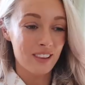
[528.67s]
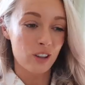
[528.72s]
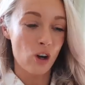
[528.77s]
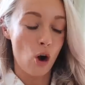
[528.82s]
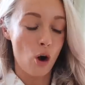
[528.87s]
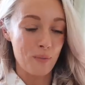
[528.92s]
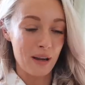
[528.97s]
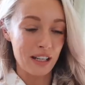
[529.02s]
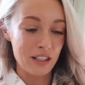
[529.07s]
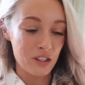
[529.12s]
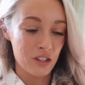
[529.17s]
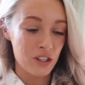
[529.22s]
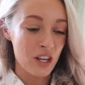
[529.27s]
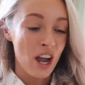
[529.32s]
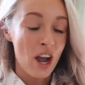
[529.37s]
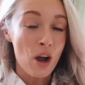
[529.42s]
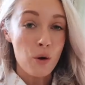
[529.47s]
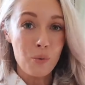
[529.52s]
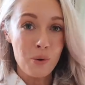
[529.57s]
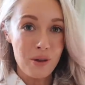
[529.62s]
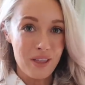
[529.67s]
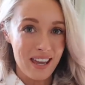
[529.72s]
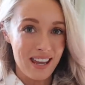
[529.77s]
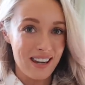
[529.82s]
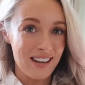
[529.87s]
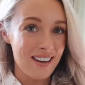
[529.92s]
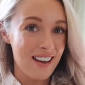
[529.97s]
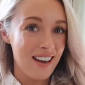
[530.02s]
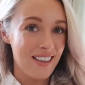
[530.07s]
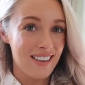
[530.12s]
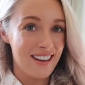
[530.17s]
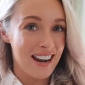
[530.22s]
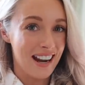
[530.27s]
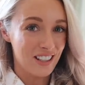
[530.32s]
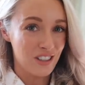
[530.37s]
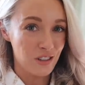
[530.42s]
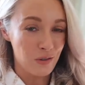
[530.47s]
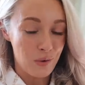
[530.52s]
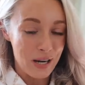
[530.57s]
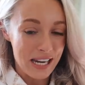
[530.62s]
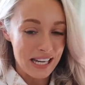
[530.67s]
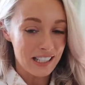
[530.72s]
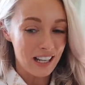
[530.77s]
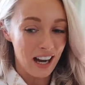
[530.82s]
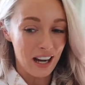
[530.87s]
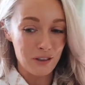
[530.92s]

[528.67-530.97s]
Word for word: the comments within the next week,